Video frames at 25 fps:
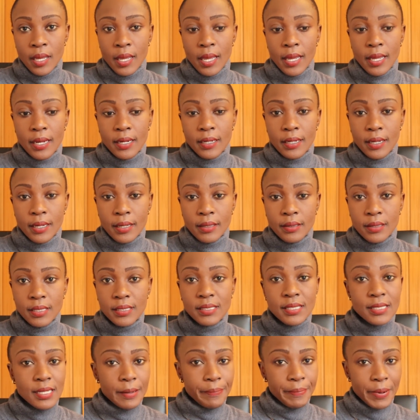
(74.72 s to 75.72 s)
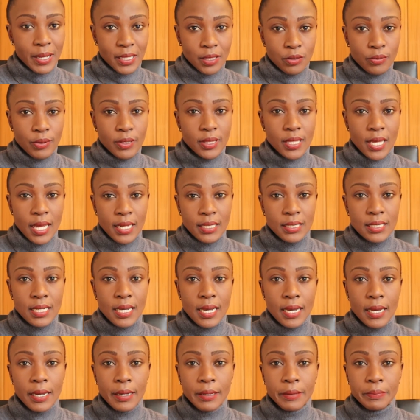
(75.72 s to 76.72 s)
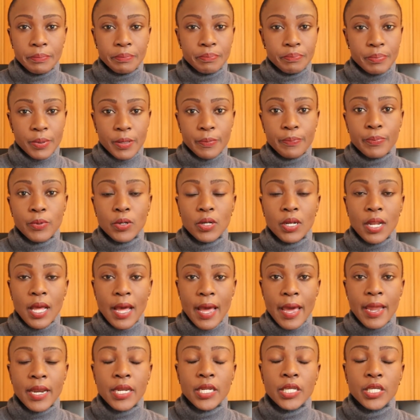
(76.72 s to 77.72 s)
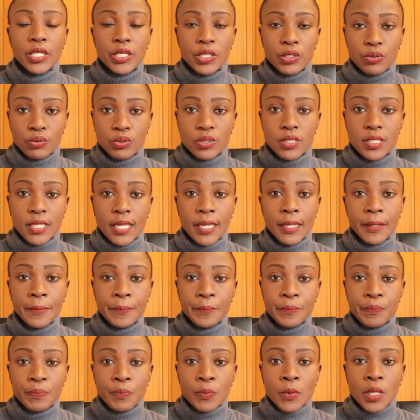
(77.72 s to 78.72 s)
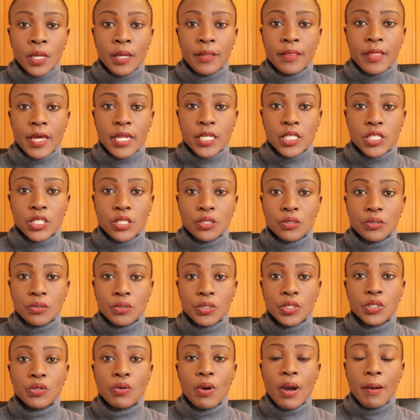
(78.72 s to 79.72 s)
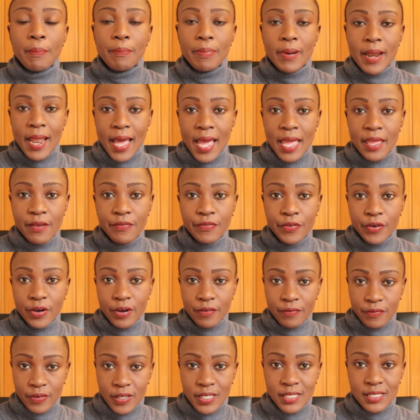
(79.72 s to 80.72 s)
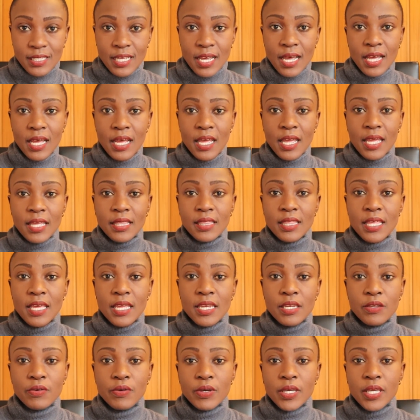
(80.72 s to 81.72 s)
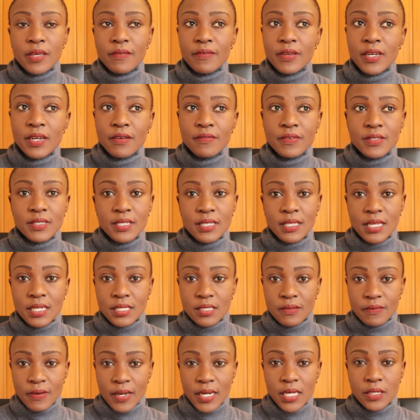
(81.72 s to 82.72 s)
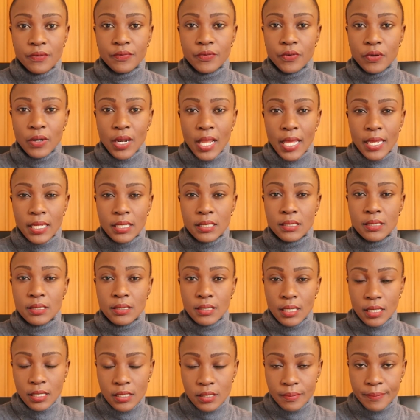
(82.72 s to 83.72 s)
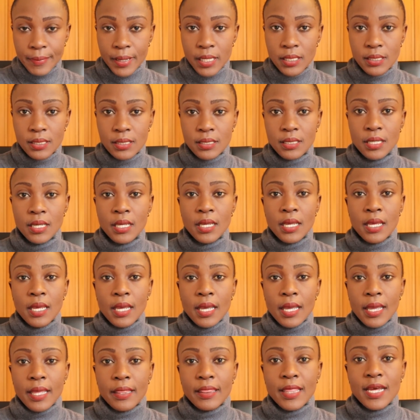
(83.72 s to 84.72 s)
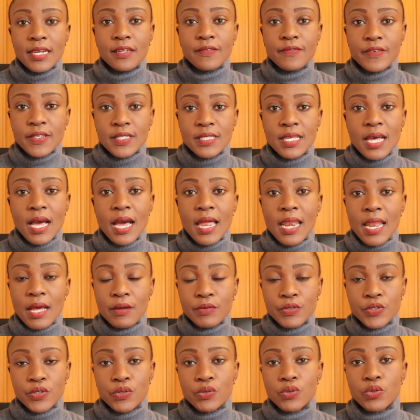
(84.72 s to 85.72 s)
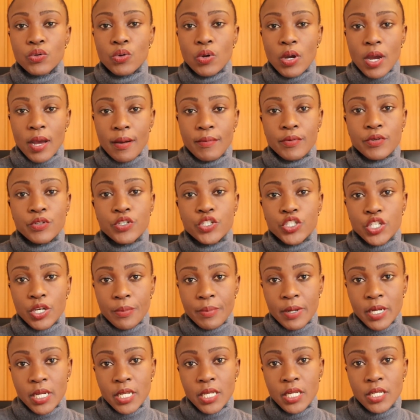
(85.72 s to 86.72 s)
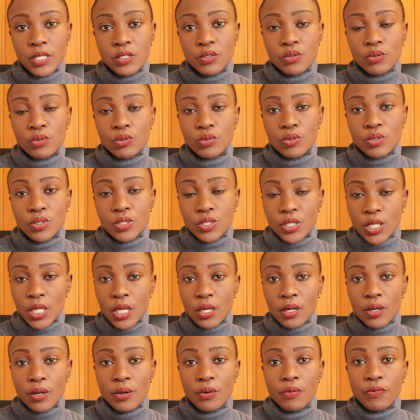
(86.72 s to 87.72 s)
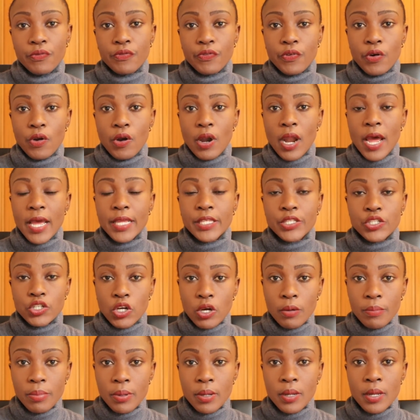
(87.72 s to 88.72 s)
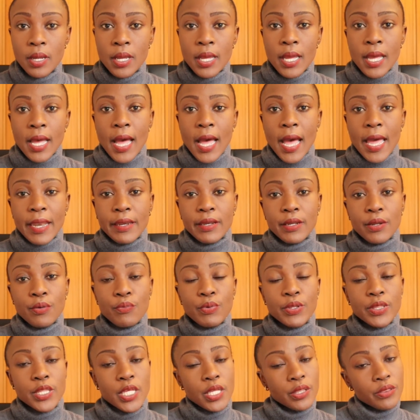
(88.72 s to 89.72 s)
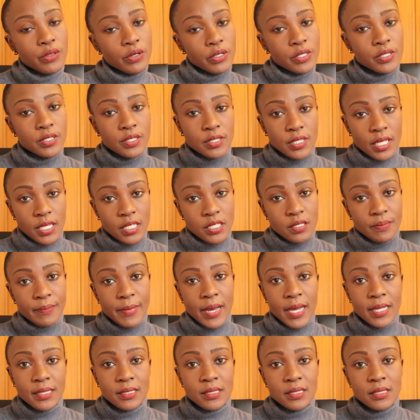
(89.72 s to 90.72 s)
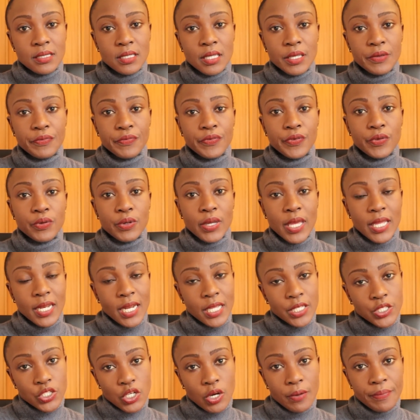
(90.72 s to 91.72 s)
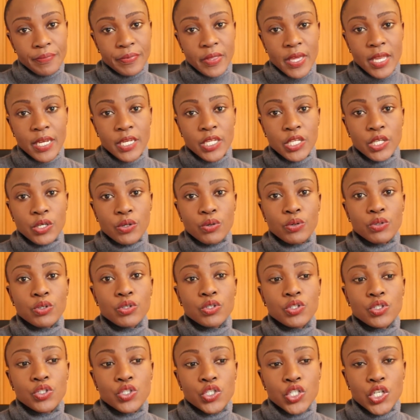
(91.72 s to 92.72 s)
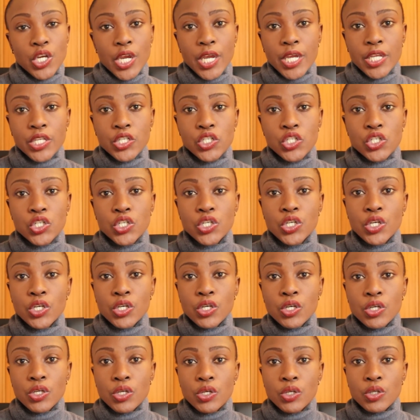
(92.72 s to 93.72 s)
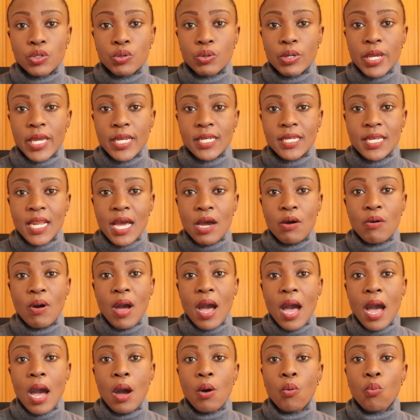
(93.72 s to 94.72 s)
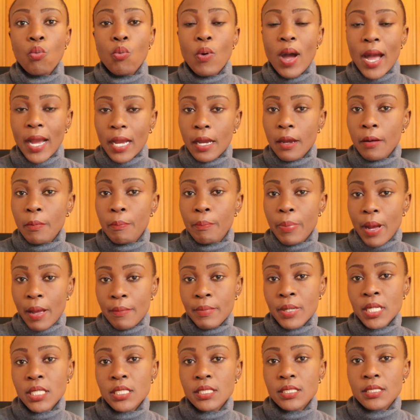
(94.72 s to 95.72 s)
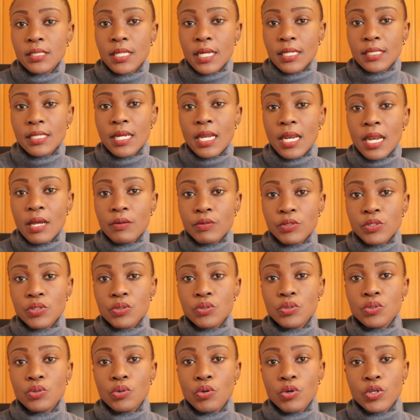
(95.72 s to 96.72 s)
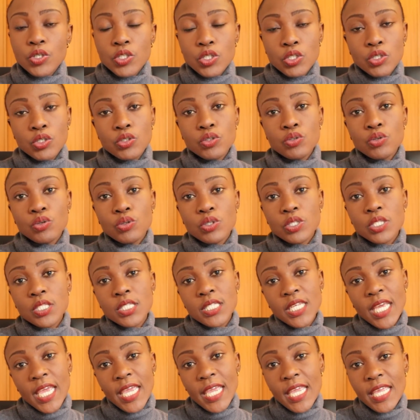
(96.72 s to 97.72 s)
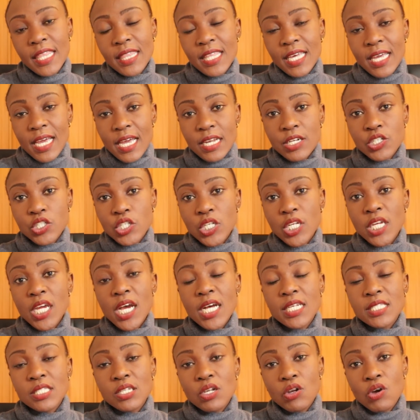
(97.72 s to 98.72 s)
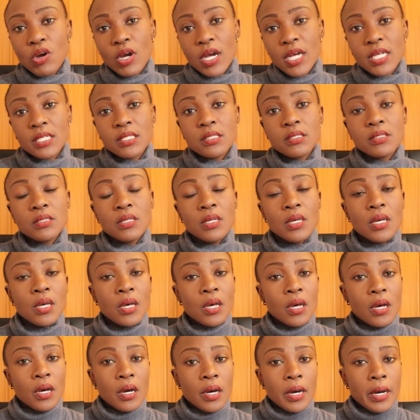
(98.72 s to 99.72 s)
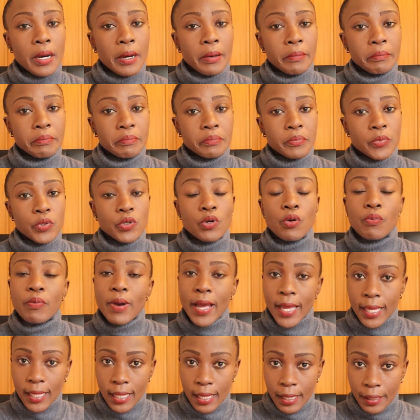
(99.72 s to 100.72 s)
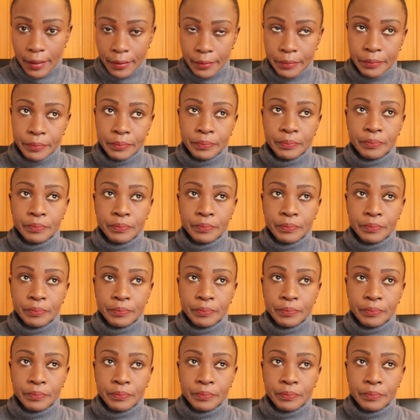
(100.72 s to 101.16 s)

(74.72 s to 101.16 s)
And uh, this is a pathway that uh, people are using that uh, you apply for a visa and then you're given a visa that's valid for like six months and that visa allows you to come to Germany to seek for a job and within those six months if you get a job then you change you get now a work permit that allows you to continue to stay in the country as long as um, you're working